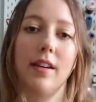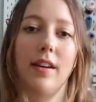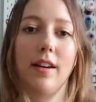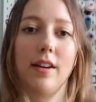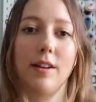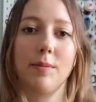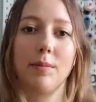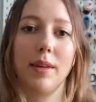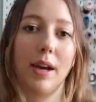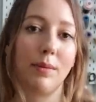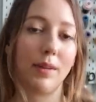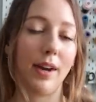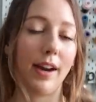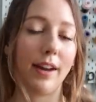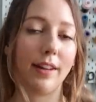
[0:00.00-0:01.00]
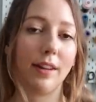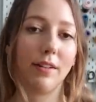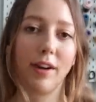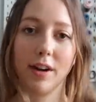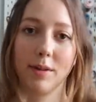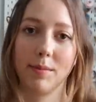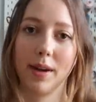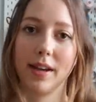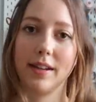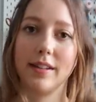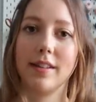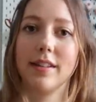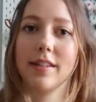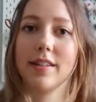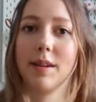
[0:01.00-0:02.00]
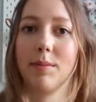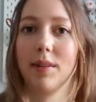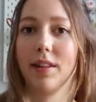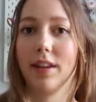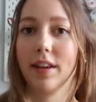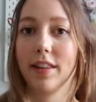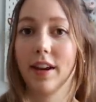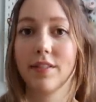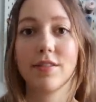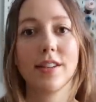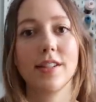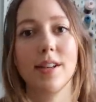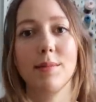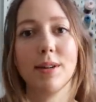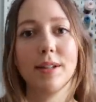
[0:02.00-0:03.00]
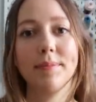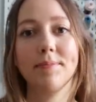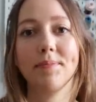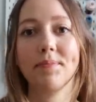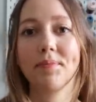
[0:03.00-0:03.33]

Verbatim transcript: Um, yeah, I would highly recommend something like that for summer.